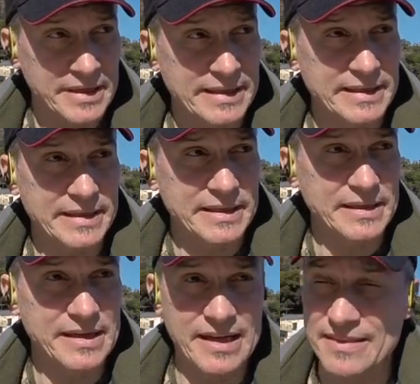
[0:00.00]

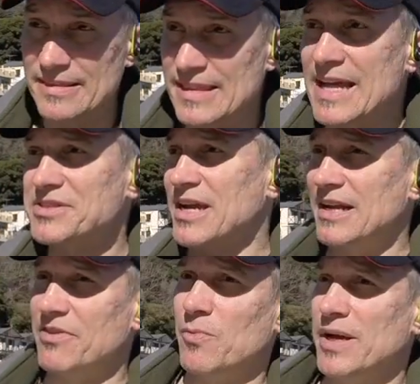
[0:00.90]
And that's
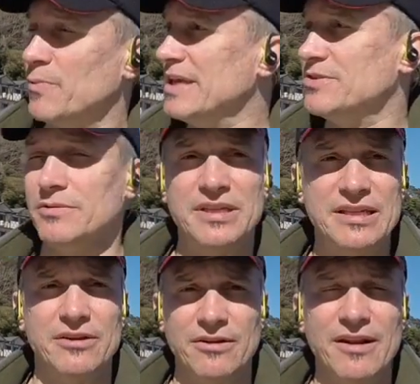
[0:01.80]
kind of the way we do
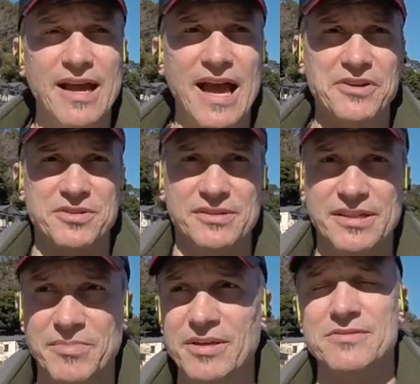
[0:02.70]
here,
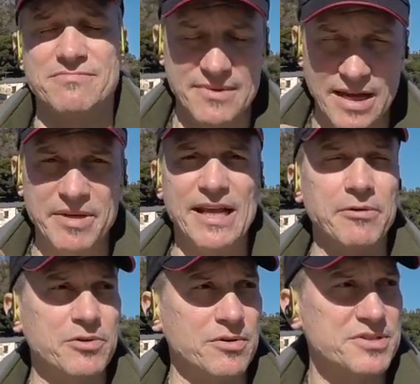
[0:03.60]
actually, because I'm a
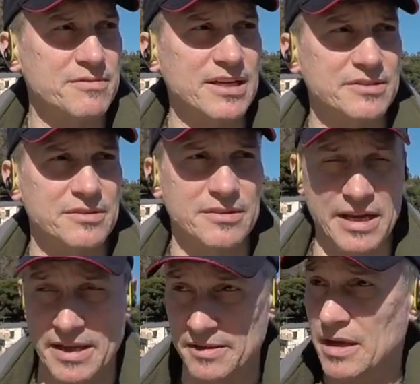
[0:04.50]
NAUI course director,
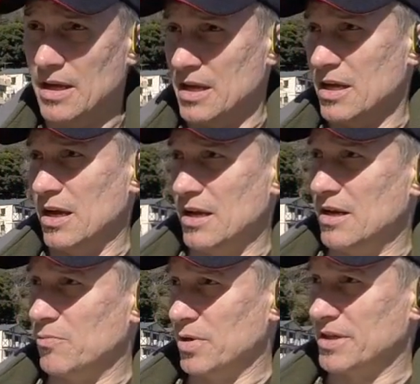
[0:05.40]
and
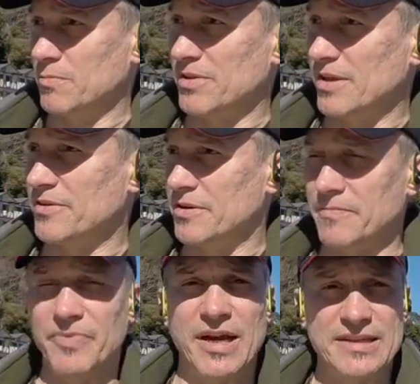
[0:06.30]
working with
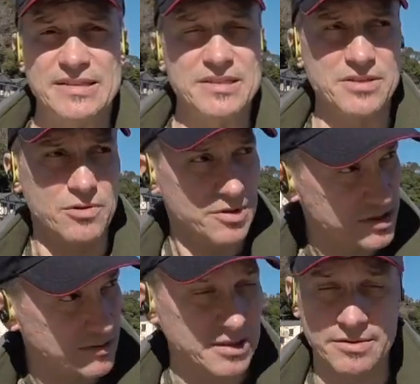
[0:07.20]
other ITs and
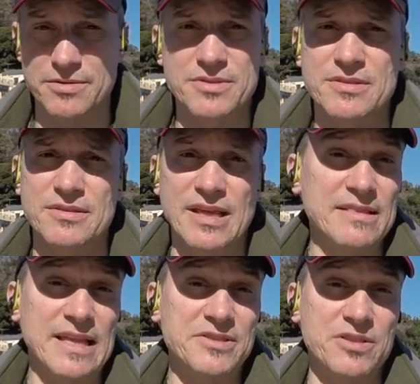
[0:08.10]
course directors,
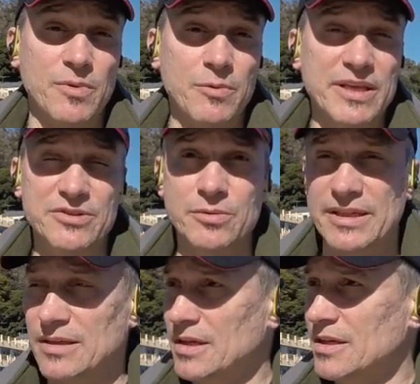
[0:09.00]
that's the way we do
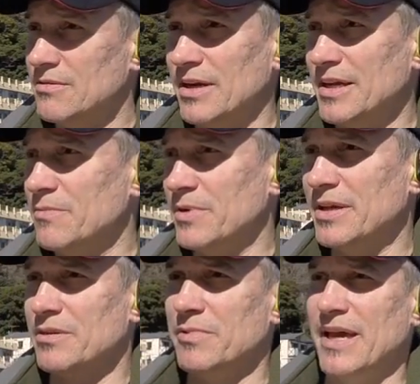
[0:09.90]
it, right?
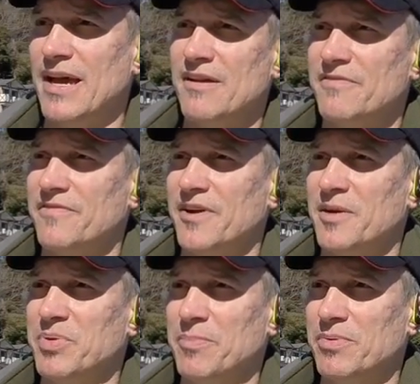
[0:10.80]
We have
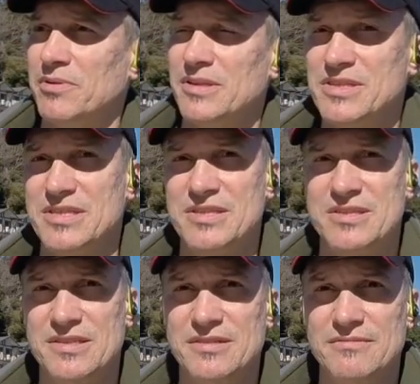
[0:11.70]
people
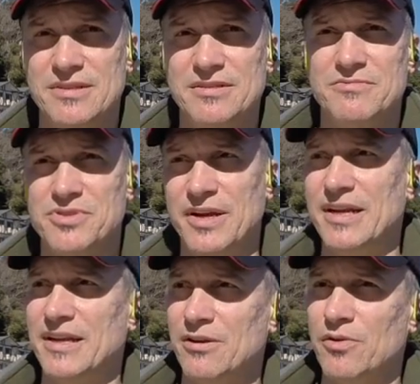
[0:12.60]
assist in
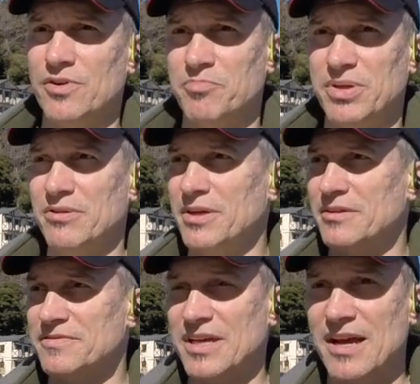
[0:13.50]
training over a
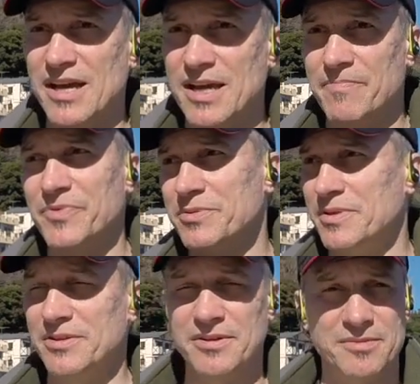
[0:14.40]
period of time,
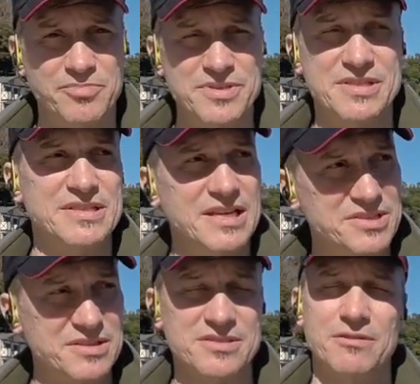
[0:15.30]
doing their
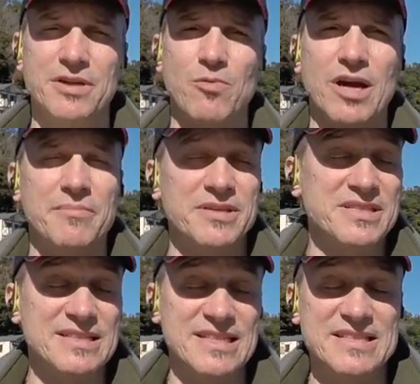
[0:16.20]
presentations, their
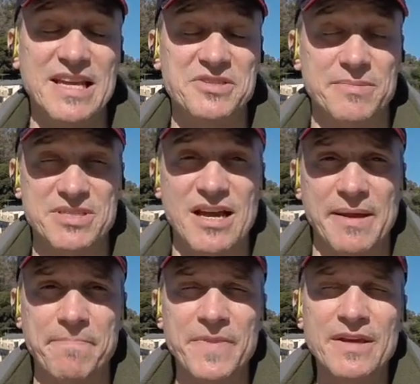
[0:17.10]
requirements. It takes some
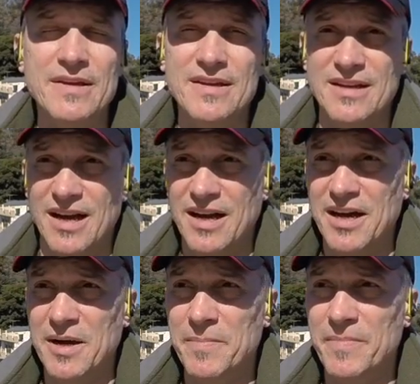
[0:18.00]
time.
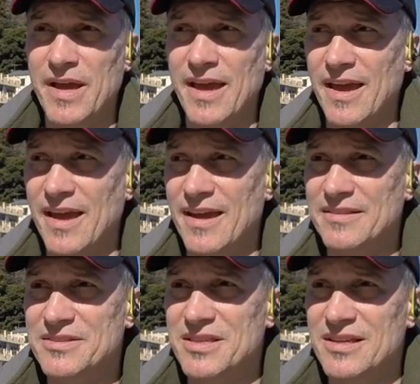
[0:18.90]

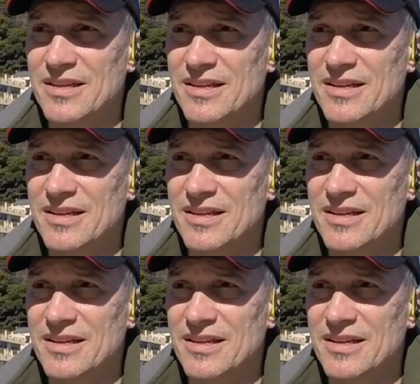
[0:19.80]
And